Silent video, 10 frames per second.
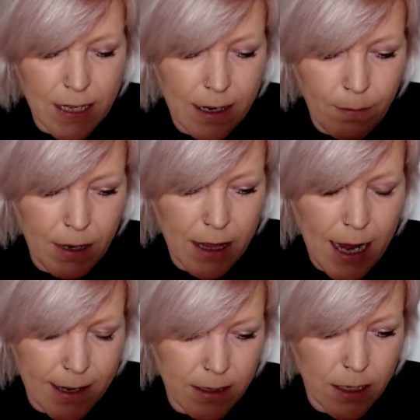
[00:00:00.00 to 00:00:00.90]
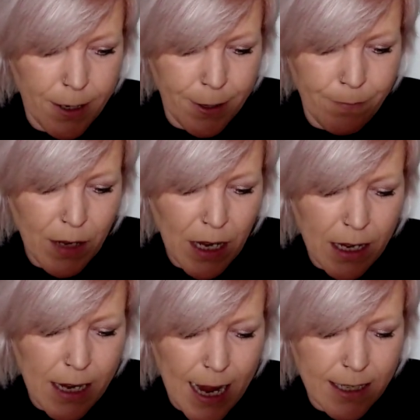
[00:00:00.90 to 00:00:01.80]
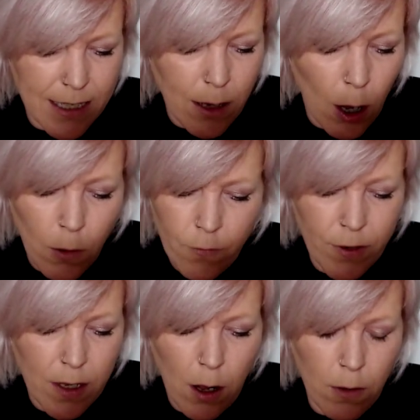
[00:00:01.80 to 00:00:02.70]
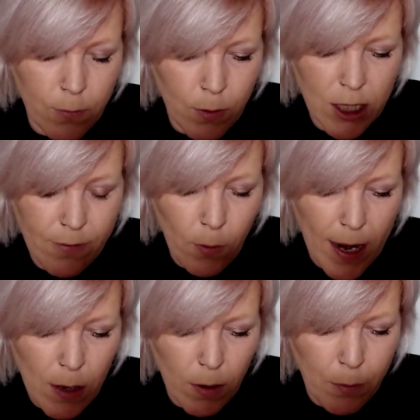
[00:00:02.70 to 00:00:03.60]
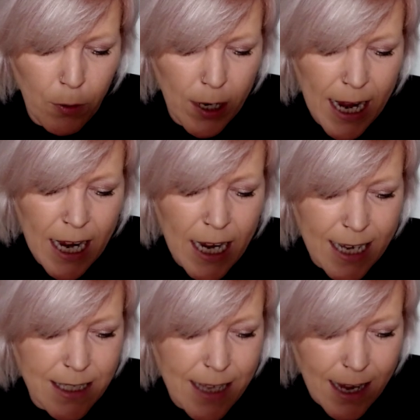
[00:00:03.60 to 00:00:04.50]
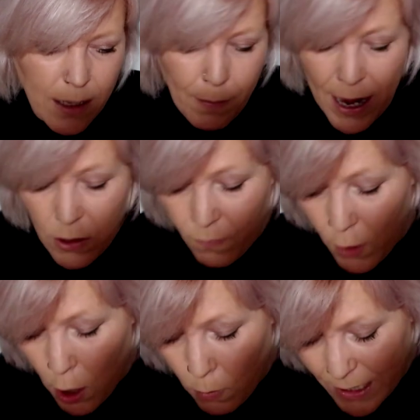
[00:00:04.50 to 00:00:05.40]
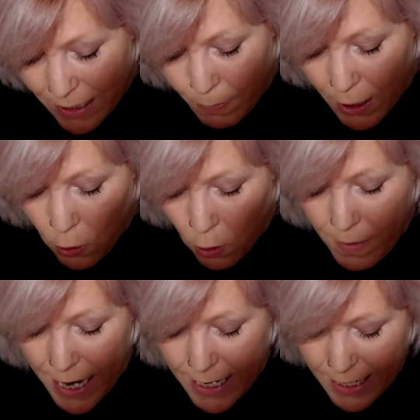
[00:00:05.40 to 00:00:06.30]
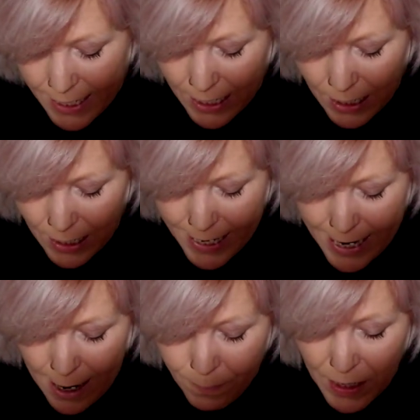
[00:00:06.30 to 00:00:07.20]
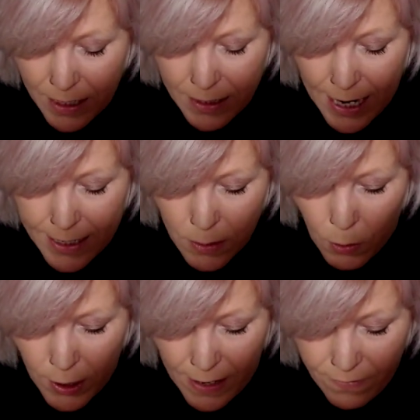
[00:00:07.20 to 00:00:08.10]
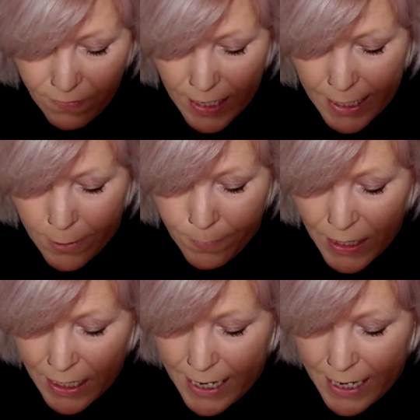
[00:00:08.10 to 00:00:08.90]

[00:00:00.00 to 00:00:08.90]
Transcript: It can be that too. Yeah, dissolved, resolved, whichever way you want to put it. It's like the path forward is becoming clear. That's what I feel.